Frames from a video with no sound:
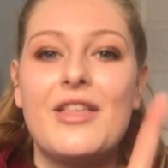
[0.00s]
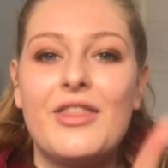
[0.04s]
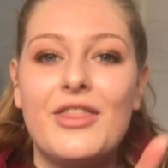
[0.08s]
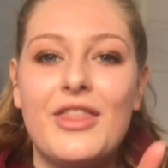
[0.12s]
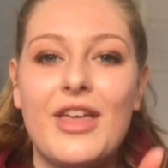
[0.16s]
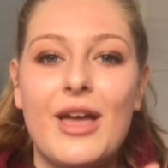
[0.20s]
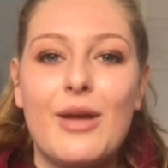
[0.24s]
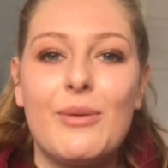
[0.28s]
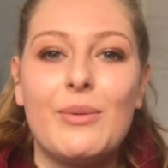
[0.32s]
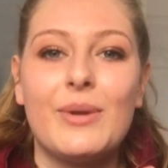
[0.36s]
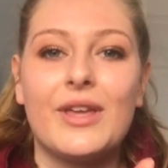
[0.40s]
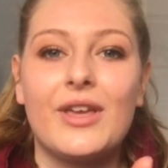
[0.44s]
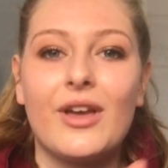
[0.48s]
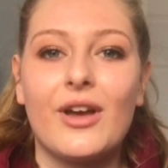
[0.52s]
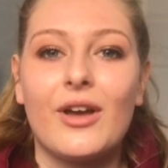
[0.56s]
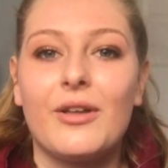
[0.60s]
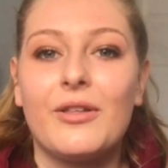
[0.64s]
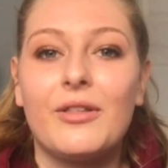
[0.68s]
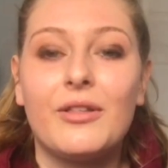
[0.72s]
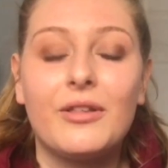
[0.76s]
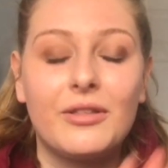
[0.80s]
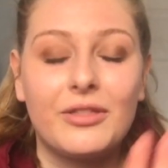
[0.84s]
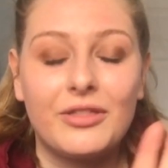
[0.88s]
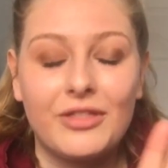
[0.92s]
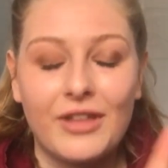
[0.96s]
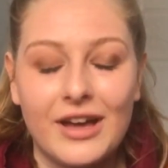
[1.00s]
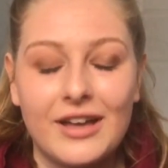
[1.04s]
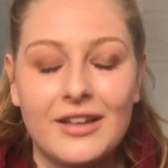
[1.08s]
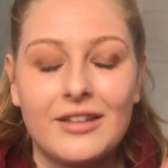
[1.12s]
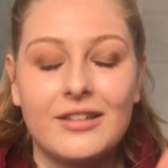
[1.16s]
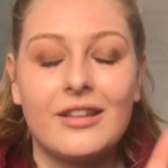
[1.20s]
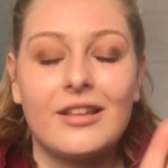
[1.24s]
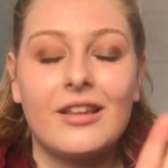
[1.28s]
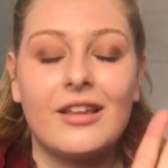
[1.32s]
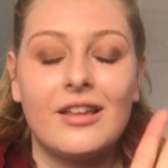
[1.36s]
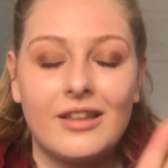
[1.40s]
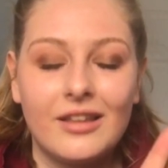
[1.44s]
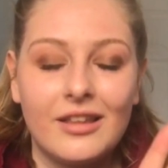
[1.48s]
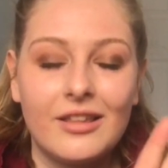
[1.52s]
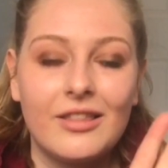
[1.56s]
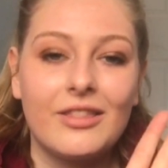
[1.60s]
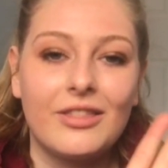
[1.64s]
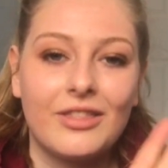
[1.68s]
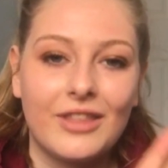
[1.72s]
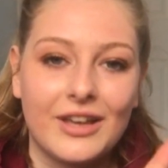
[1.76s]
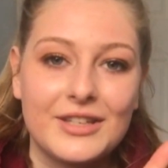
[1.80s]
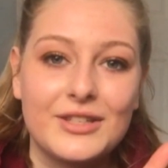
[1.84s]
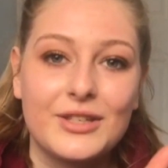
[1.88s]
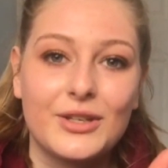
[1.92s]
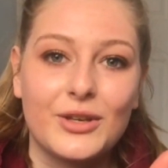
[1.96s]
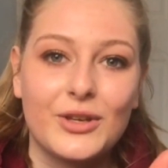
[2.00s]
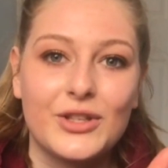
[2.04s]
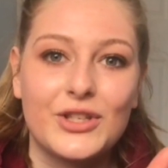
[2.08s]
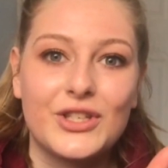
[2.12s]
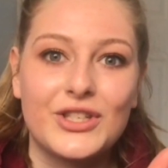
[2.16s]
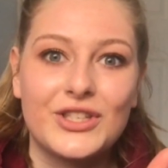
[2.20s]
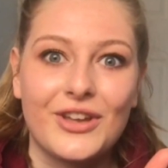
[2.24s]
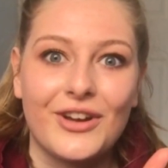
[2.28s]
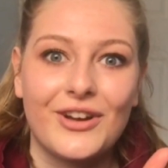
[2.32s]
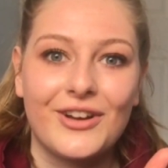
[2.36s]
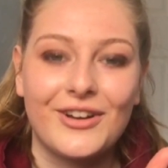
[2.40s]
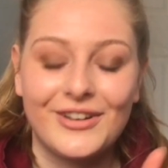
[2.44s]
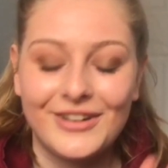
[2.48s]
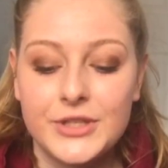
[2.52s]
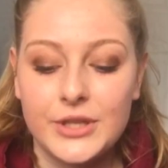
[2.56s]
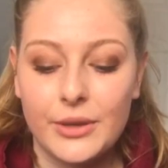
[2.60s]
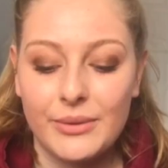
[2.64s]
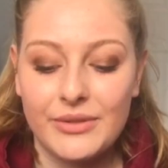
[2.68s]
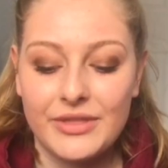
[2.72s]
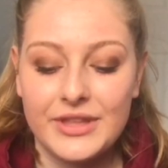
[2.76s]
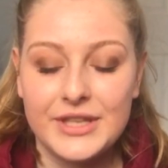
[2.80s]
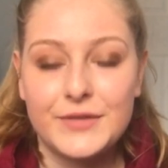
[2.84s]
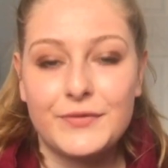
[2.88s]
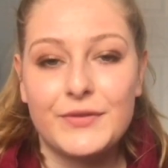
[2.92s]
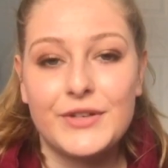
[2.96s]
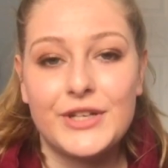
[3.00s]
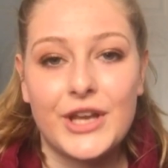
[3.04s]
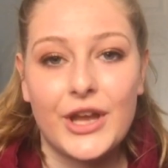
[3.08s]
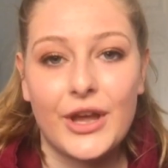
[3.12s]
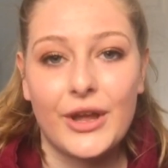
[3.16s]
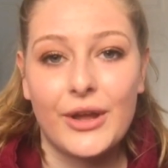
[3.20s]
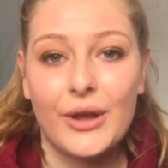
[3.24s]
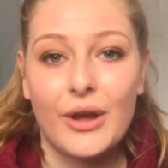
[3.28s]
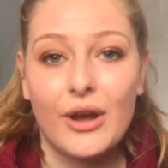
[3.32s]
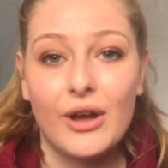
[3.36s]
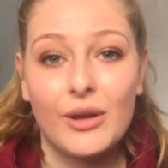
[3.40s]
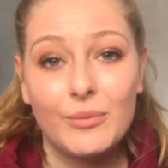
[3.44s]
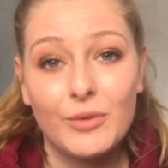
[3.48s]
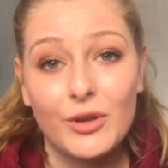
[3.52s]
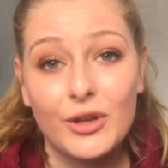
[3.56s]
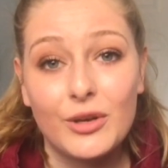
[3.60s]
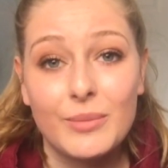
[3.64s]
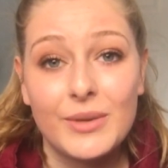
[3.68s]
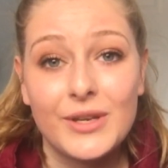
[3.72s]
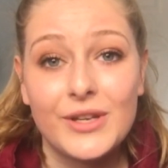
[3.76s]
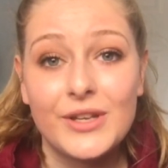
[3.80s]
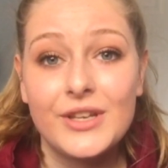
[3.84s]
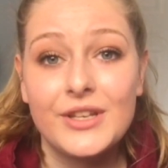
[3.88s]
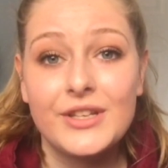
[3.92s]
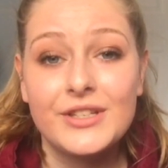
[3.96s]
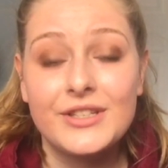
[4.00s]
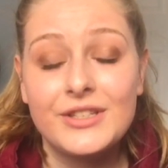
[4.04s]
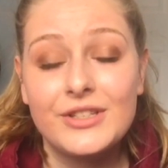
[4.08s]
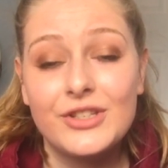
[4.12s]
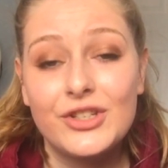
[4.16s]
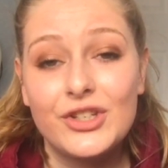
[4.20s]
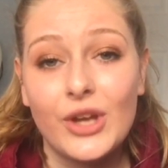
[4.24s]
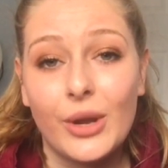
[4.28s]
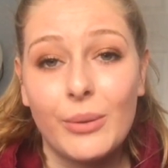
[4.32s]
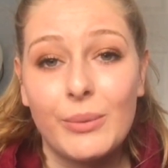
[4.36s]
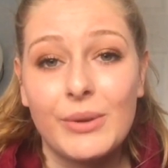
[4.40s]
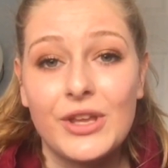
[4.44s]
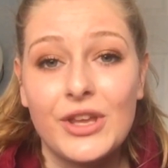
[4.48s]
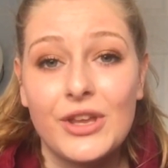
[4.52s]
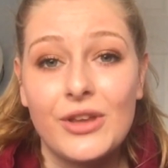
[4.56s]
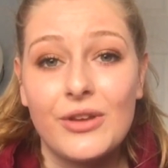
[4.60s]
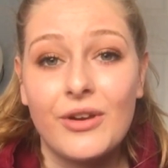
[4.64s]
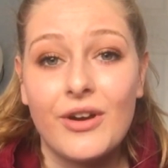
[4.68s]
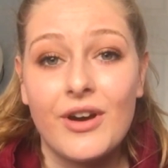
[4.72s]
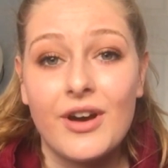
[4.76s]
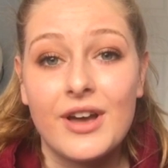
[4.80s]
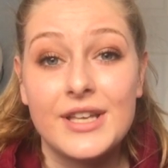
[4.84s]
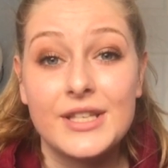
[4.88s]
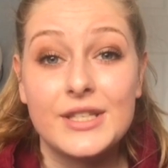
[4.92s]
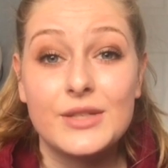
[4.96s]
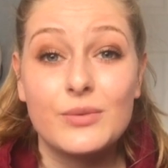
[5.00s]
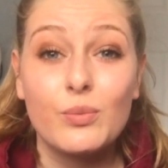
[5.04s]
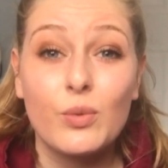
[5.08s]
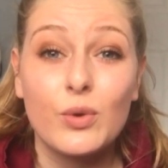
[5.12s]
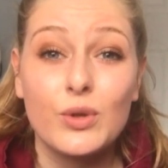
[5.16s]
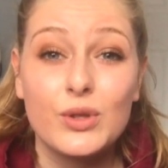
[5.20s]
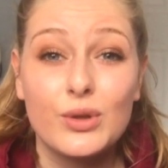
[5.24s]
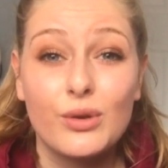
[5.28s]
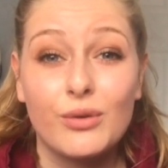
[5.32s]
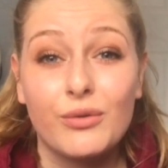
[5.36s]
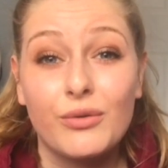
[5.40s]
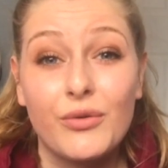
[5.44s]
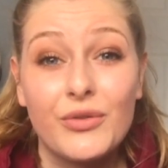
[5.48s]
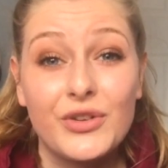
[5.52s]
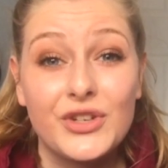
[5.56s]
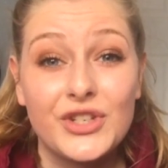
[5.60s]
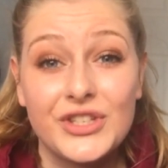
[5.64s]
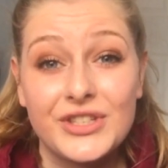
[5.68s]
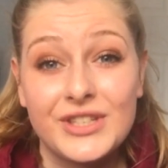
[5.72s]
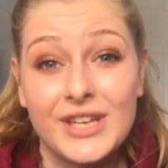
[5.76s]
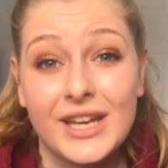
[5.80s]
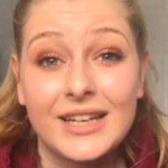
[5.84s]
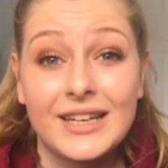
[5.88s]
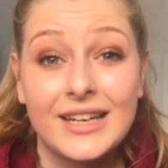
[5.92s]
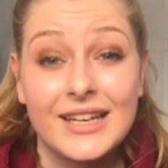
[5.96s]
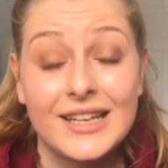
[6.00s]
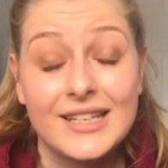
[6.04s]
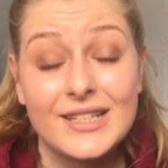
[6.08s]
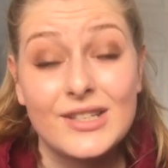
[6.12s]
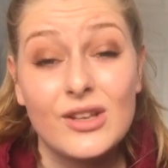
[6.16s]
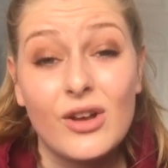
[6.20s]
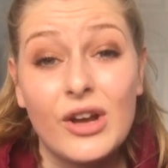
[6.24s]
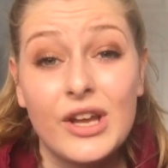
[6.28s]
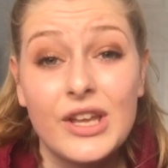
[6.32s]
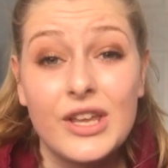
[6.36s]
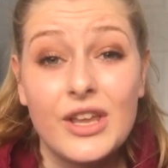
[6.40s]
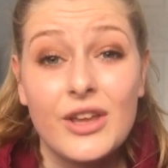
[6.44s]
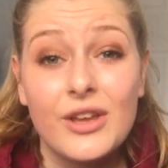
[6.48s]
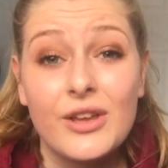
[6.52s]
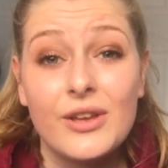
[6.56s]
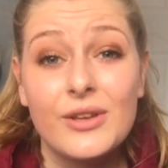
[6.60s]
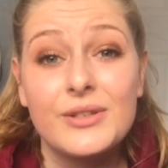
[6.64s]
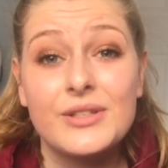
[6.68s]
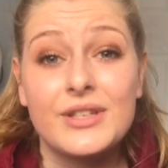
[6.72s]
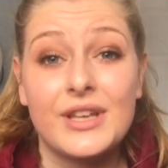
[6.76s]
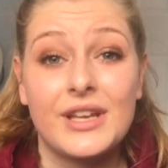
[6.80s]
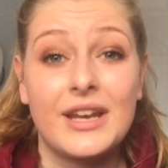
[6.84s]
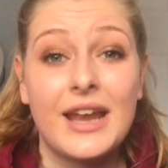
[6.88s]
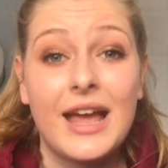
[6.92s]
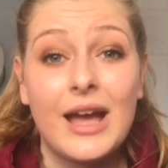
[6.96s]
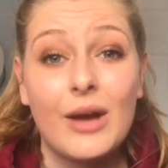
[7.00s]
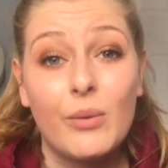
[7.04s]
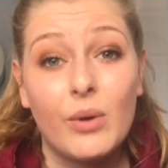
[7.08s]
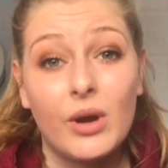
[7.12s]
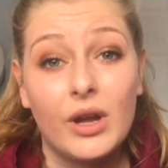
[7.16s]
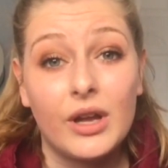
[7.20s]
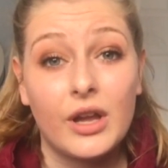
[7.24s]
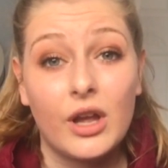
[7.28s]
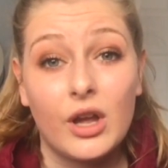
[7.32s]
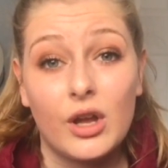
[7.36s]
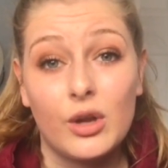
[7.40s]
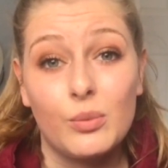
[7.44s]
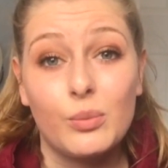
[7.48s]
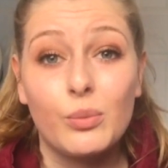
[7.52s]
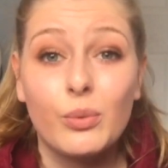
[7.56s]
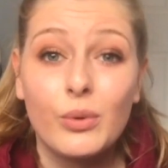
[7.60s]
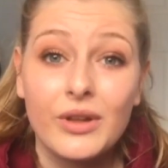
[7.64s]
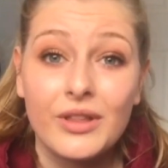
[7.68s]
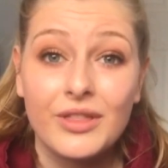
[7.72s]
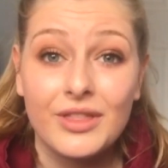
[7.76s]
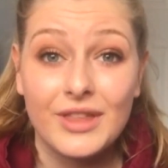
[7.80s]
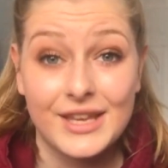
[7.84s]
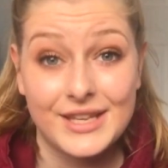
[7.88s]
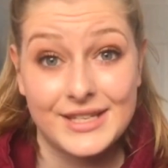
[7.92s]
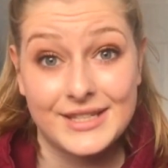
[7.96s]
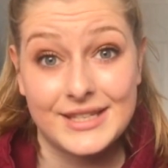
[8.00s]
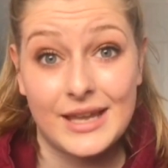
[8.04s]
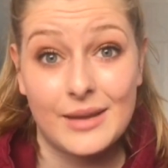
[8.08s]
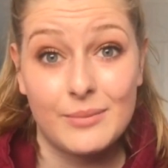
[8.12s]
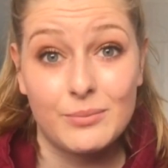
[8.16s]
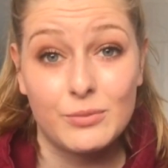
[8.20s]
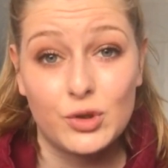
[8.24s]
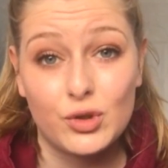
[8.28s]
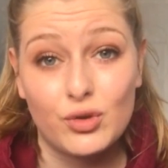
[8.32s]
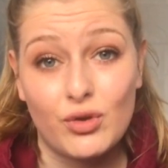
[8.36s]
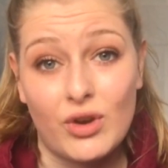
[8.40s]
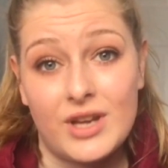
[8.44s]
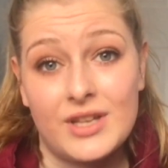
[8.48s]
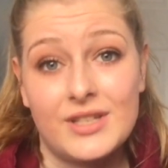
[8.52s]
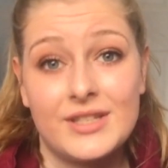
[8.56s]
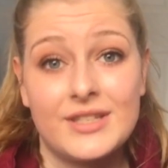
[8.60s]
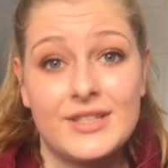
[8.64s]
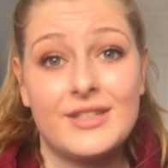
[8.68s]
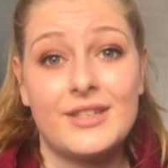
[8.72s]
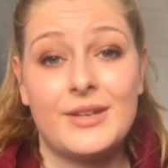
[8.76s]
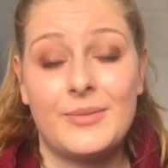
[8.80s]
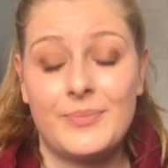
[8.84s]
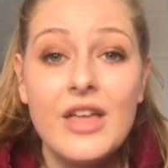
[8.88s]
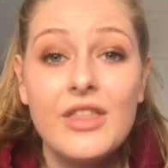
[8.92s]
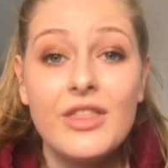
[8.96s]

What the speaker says: There we go, that's a good start. So in this video I'm going to be showing you guys what sort of revision techniques I use and how I cope with exam stress.